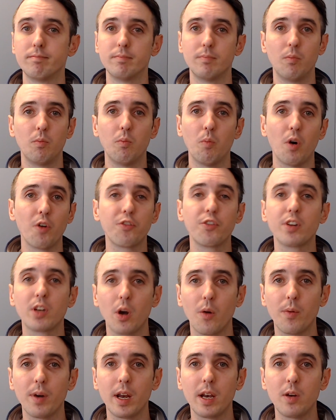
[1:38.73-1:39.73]
wasn't
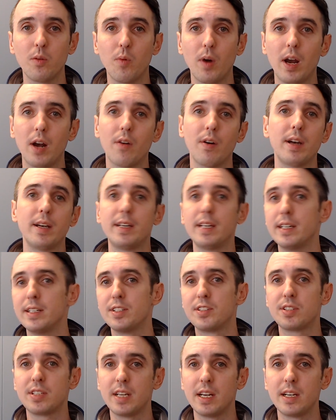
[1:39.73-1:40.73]
going anywhere and didn't
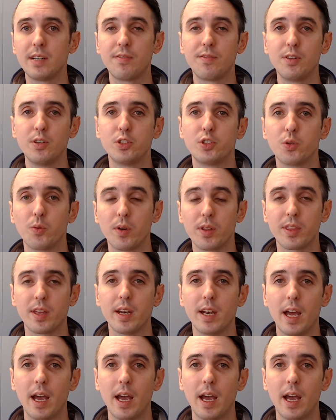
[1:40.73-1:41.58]
see any future with it,